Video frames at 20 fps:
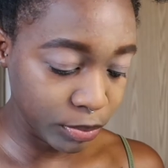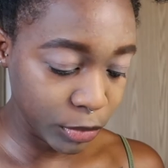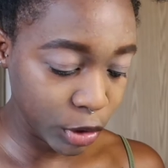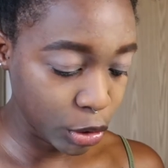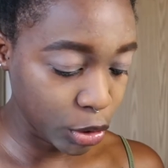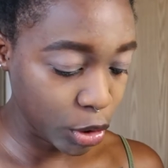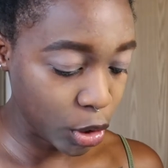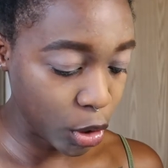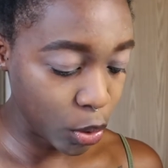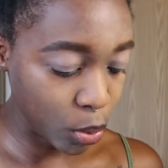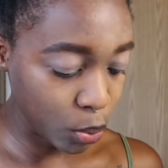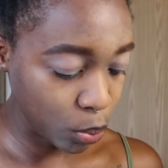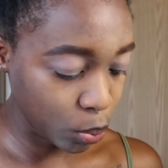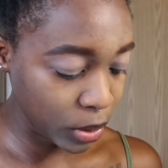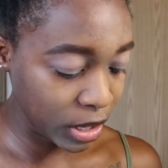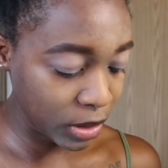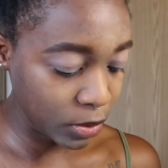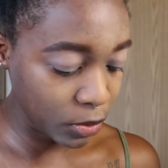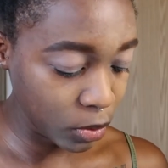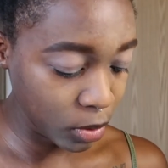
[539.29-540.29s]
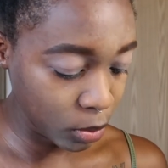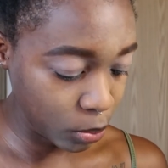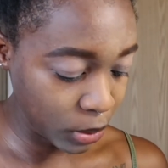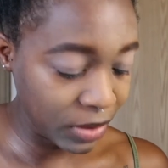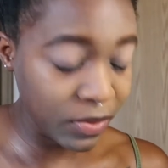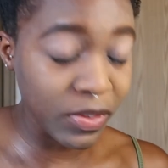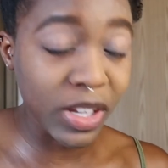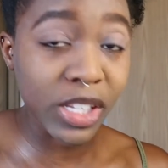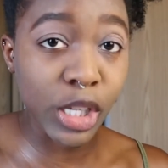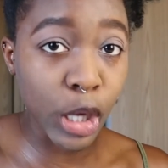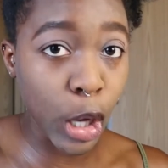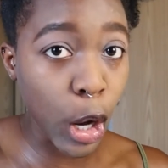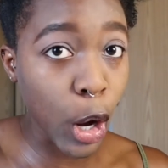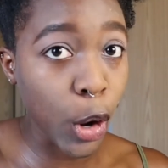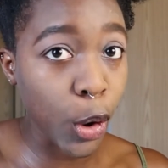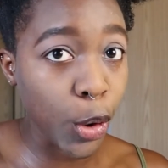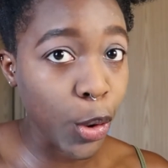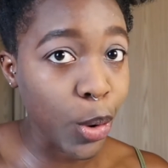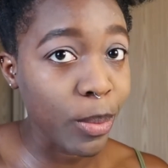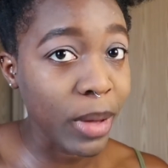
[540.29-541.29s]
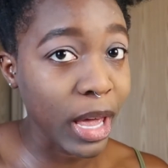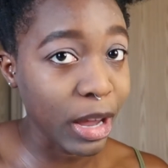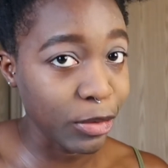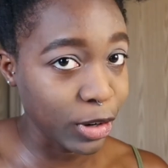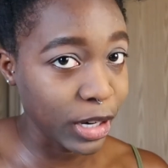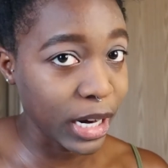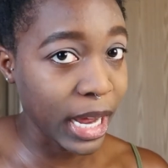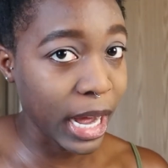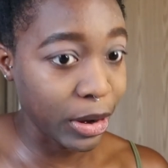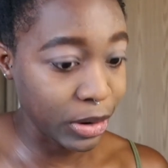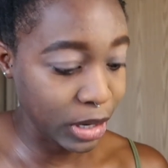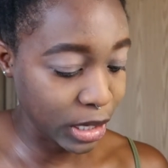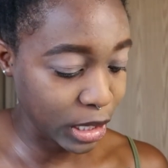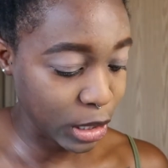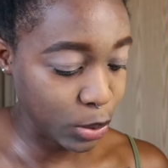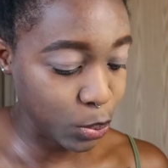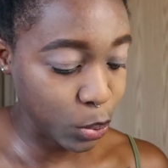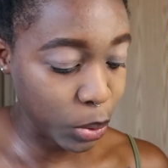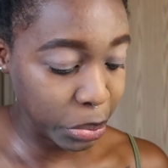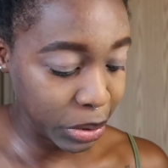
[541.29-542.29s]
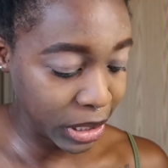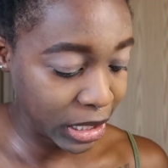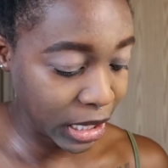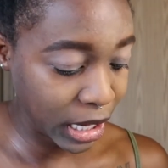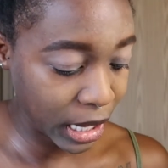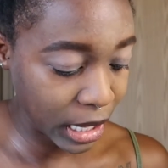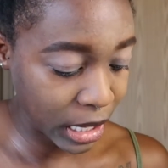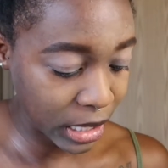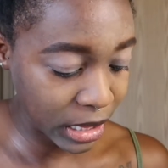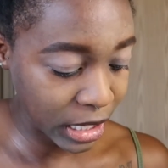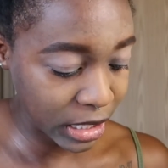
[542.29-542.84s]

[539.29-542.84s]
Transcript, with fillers: you know, we, we visit home every now and again when we can.